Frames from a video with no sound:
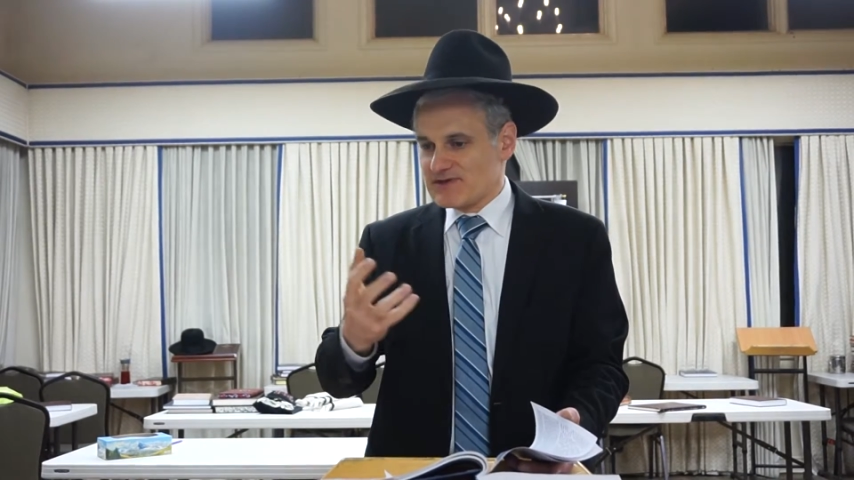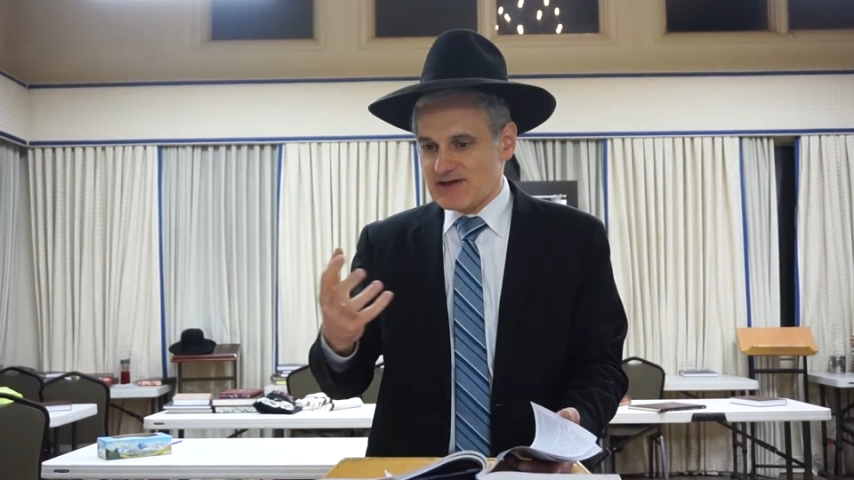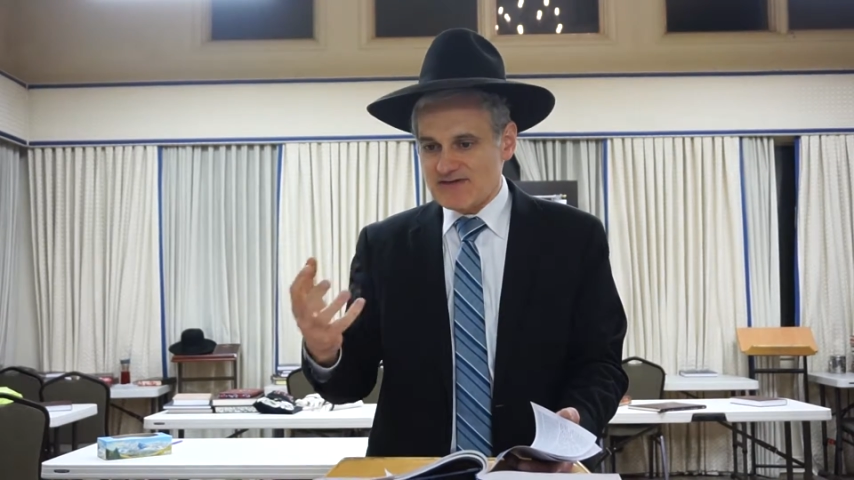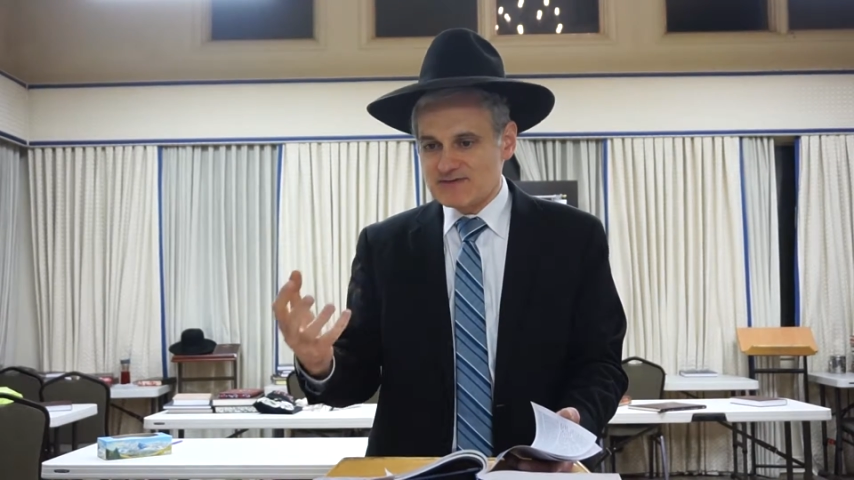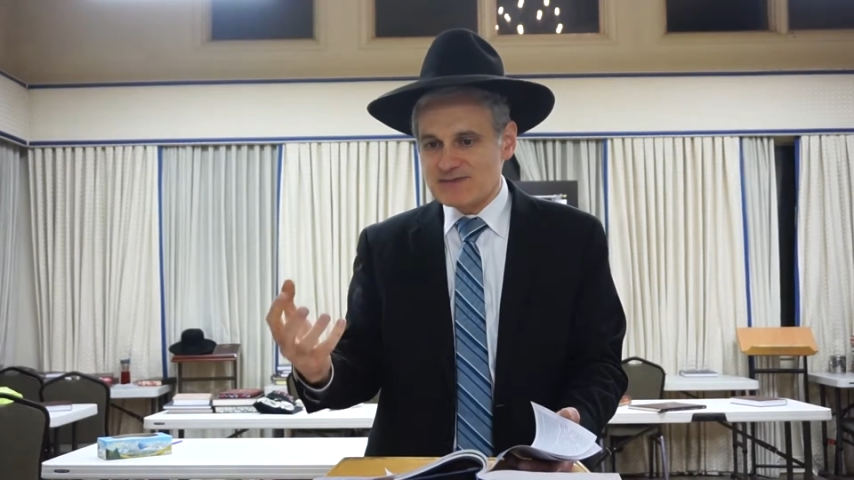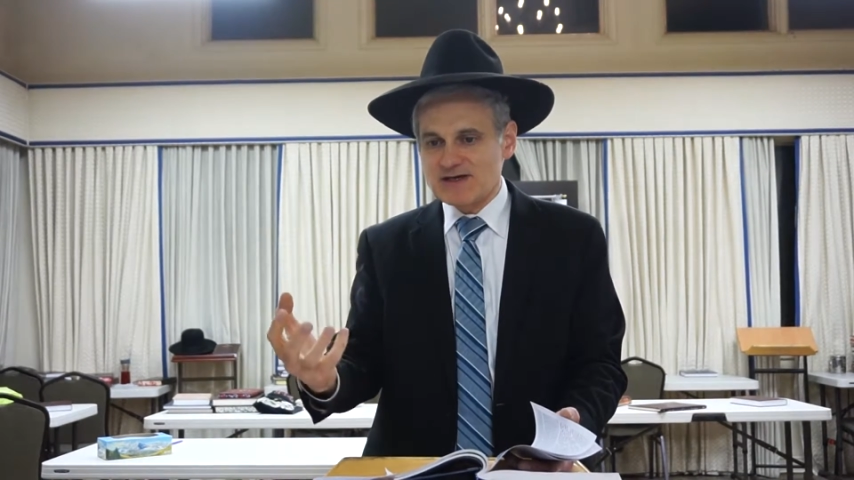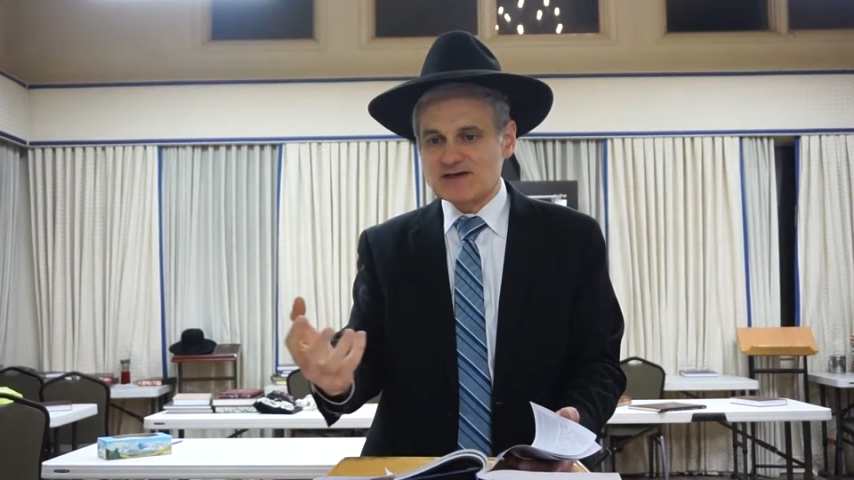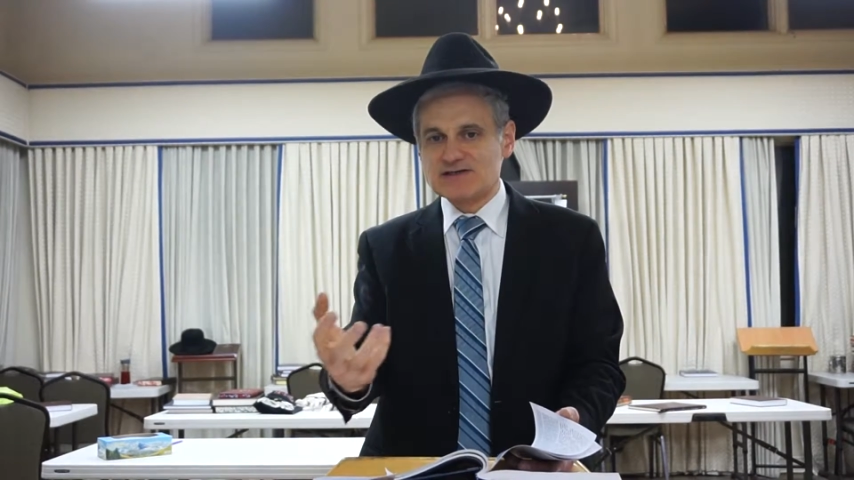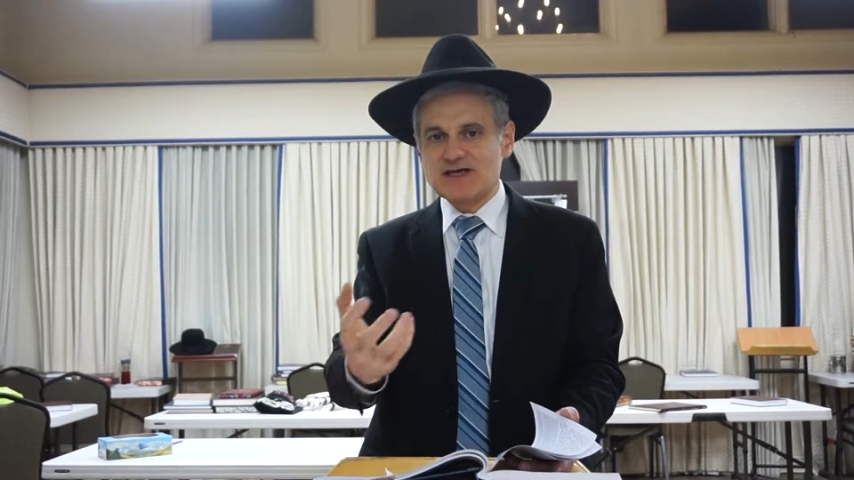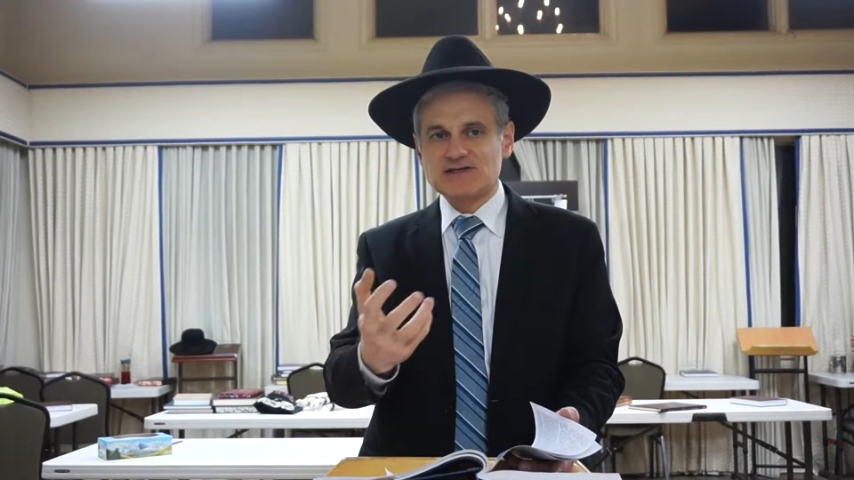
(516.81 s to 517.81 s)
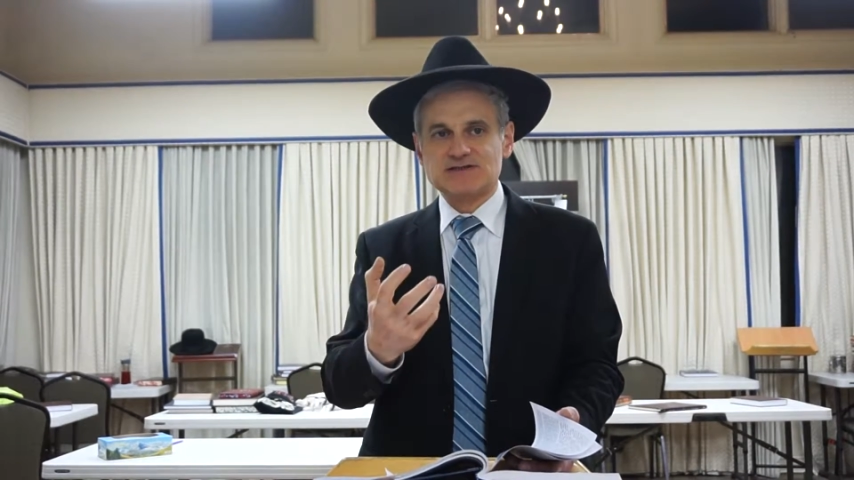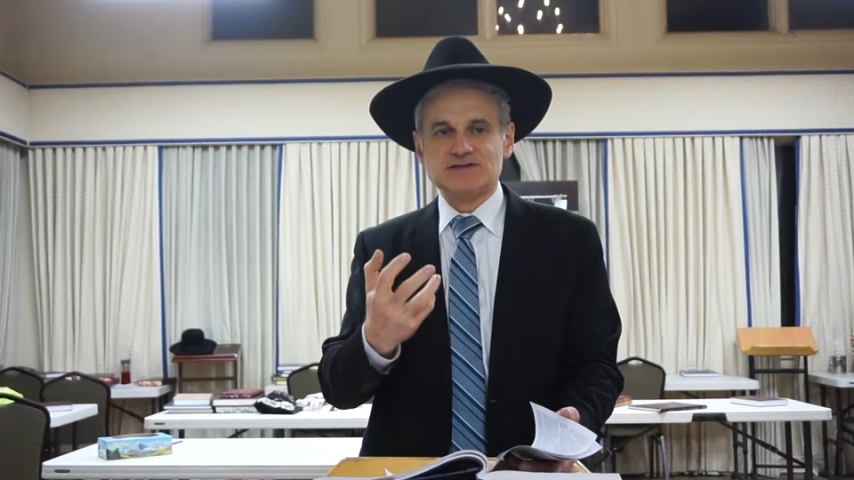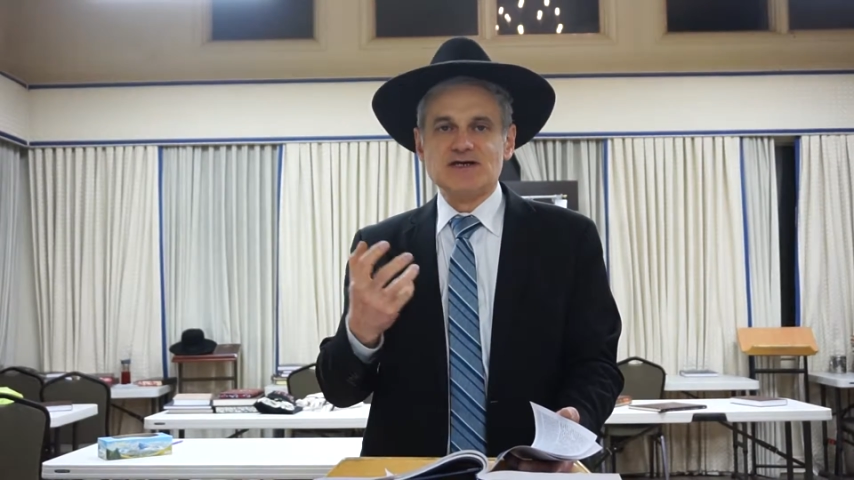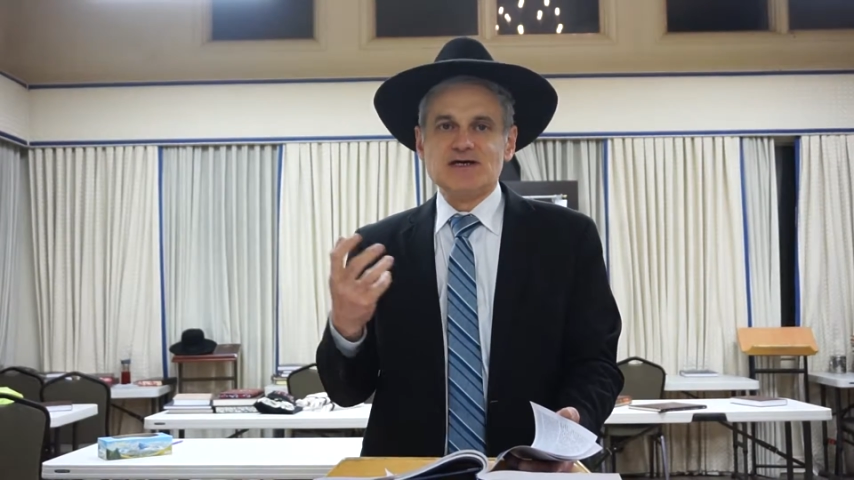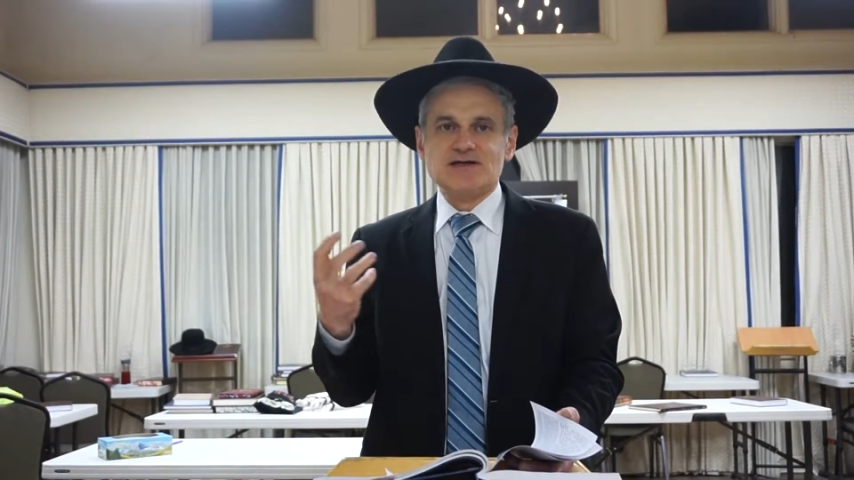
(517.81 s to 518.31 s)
You have to make a connection.